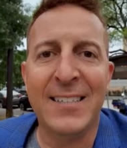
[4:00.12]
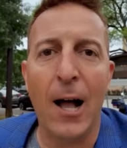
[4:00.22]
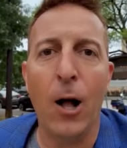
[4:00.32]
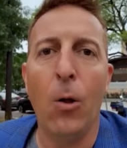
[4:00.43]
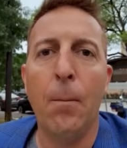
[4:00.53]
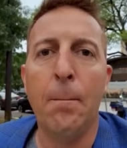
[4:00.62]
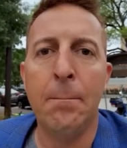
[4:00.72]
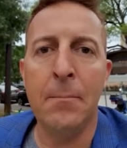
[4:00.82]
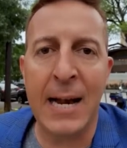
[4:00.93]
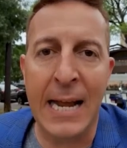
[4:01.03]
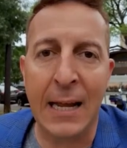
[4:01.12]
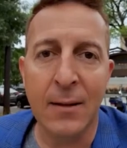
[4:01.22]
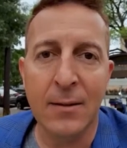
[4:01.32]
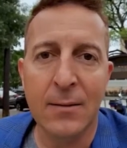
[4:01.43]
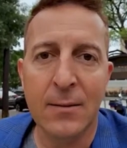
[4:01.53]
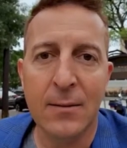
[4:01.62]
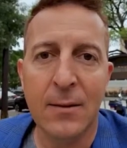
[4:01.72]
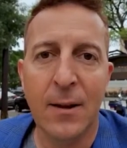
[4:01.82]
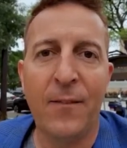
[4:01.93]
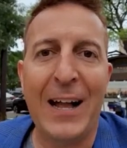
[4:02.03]
sell money.
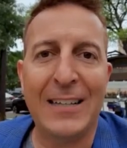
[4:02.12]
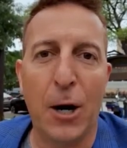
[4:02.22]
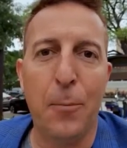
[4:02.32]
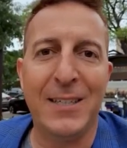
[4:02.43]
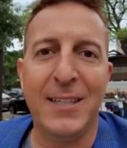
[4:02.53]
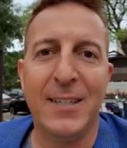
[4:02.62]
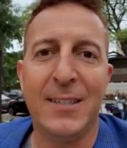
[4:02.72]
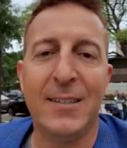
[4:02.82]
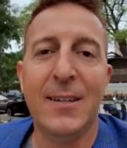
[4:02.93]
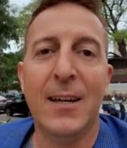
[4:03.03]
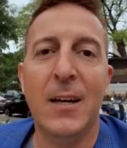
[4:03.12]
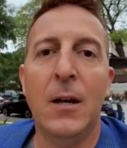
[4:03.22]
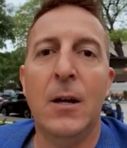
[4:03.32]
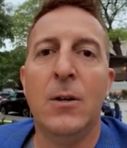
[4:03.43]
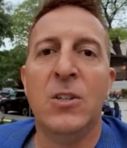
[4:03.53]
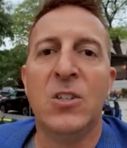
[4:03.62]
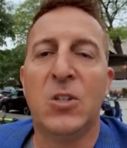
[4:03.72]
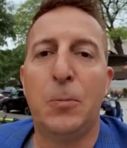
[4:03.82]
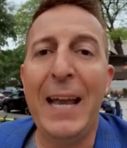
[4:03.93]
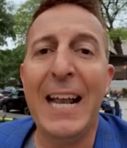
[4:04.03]
That's our business. So
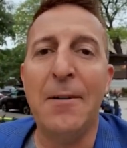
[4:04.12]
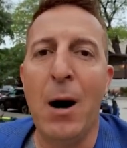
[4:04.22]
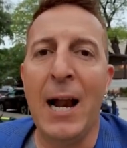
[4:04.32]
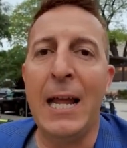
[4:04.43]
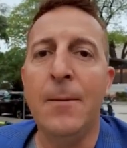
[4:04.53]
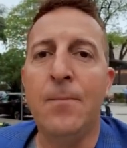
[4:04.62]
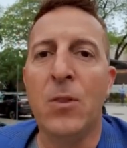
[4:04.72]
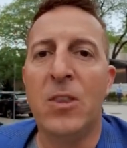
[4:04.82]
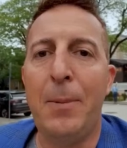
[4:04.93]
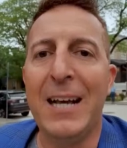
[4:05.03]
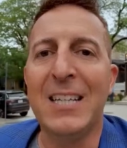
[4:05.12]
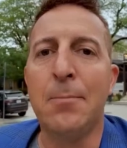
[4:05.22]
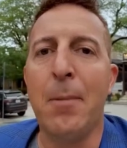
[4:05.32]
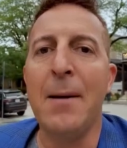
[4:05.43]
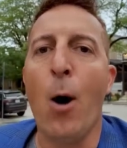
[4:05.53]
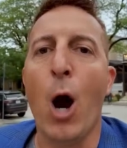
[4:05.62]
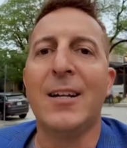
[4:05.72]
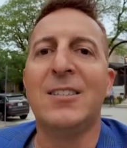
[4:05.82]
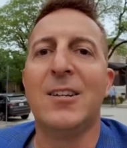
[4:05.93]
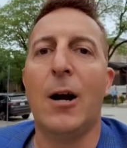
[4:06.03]
speaking of money, the biggest money
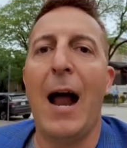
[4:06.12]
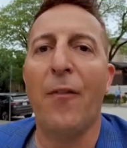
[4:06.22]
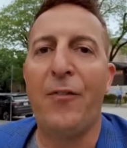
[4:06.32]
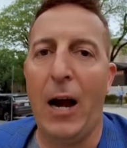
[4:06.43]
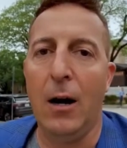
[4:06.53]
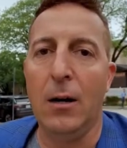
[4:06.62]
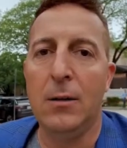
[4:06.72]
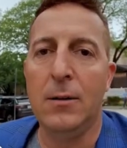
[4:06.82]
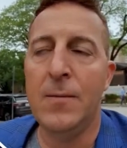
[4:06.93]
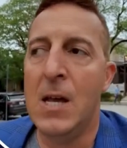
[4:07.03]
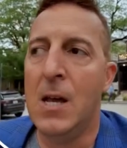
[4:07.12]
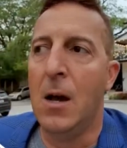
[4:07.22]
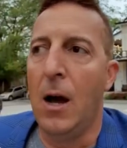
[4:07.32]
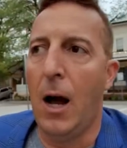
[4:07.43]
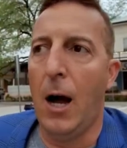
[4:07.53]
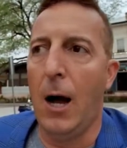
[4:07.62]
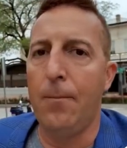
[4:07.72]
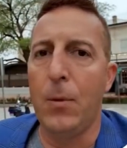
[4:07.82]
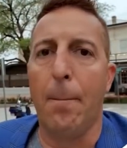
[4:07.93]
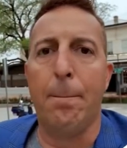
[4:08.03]
markets that are out there,
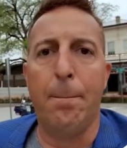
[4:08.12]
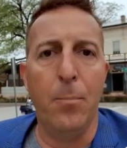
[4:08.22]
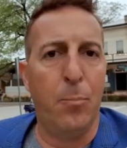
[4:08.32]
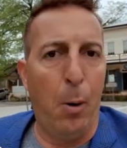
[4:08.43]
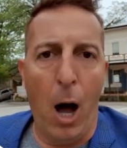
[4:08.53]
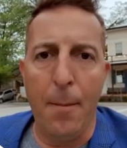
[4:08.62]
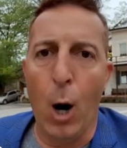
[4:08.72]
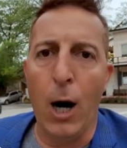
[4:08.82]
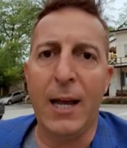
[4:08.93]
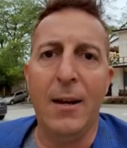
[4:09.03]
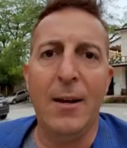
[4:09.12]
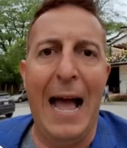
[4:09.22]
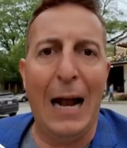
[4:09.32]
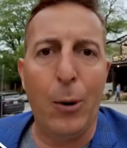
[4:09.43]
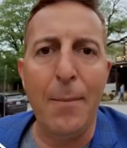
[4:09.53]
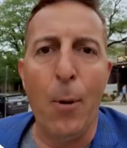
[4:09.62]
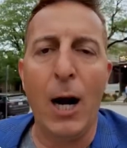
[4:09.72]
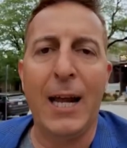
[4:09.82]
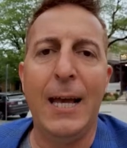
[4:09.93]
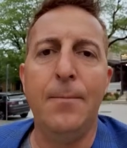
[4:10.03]
bond market, equity
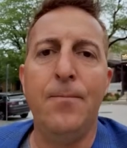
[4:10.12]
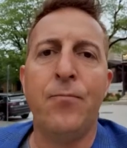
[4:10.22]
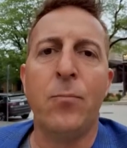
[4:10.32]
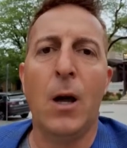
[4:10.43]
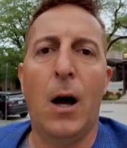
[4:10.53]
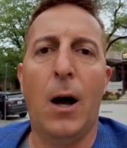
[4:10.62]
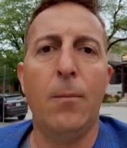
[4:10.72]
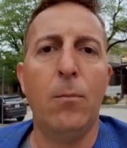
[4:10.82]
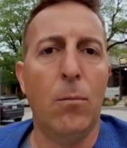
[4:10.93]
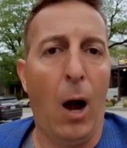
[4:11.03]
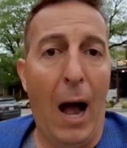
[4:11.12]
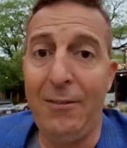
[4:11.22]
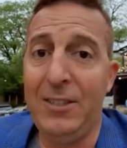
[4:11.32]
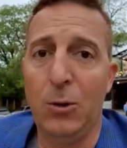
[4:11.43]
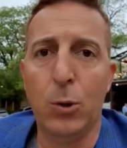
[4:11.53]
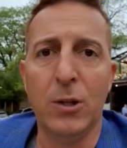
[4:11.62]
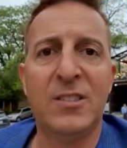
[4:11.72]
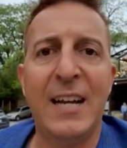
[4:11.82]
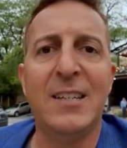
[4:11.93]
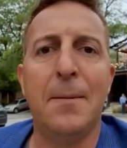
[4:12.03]
market, obviously, real
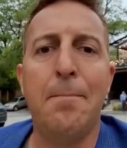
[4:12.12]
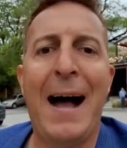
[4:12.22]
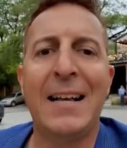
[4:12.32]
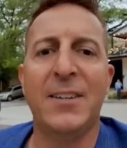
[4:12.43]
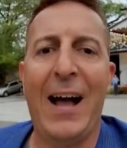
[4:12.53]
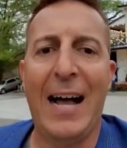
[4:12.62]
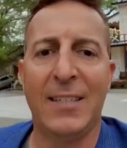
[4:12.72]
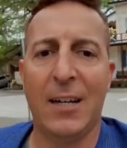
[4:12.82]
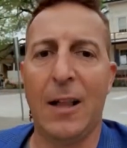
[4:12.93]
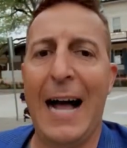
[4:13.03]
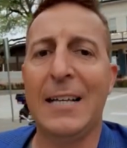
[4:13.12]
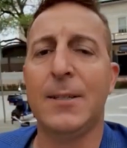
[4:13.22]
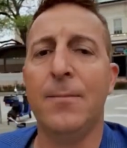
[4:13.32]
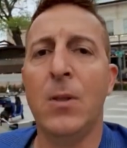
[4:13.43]
estate is a massive asset class.